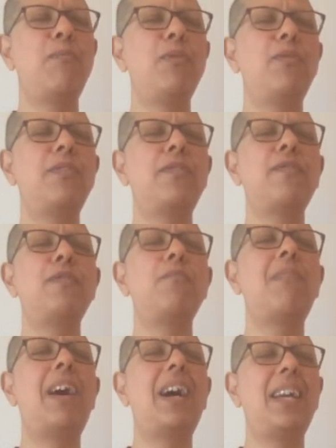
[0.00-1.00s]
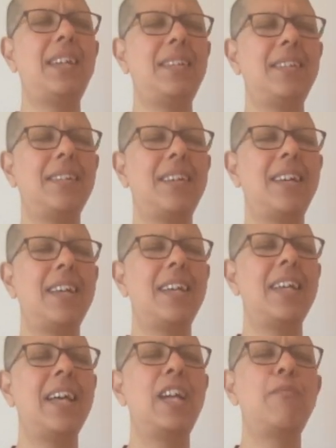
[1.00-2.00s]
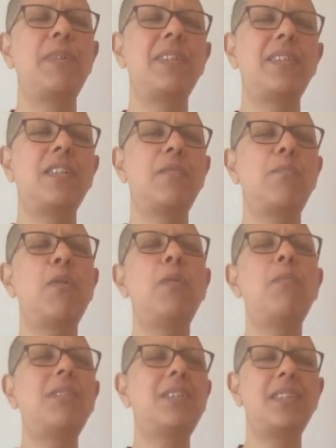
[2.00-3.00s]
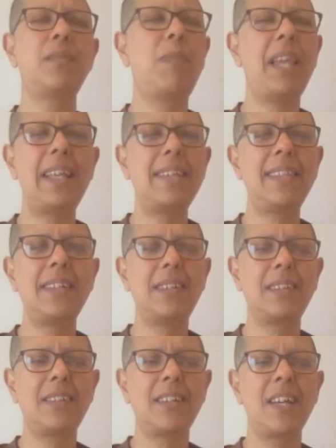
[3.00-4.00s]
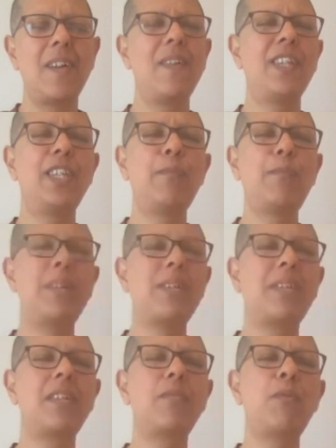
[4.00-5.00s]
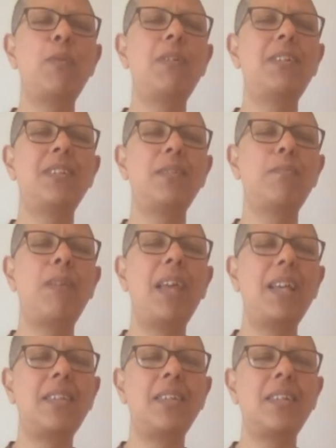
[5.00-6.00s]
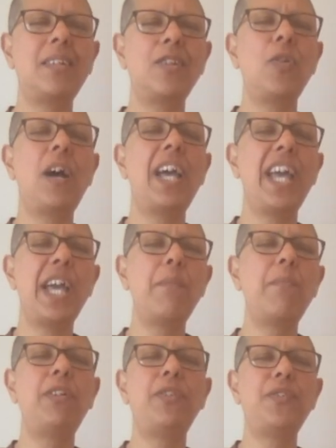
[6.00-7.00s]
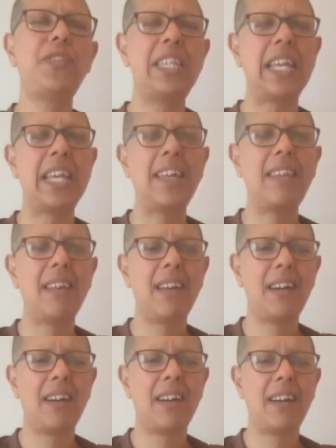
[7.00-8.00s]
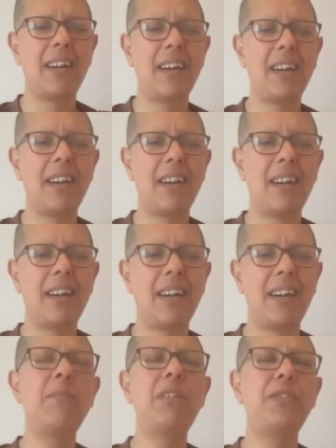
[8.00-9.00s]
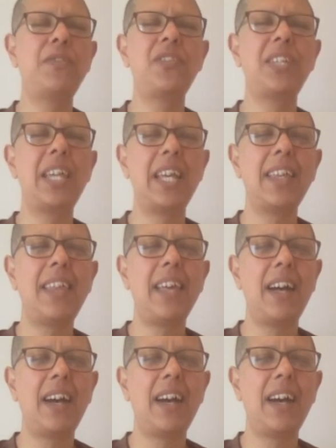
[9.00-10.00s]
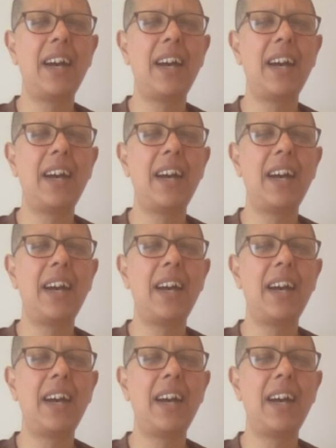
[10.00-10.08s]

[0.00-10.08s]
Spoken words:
beautiful mind. And present moment is pleasant. When the present moment is pleasant, you are able to stay there. Yeah, you are able to stay there.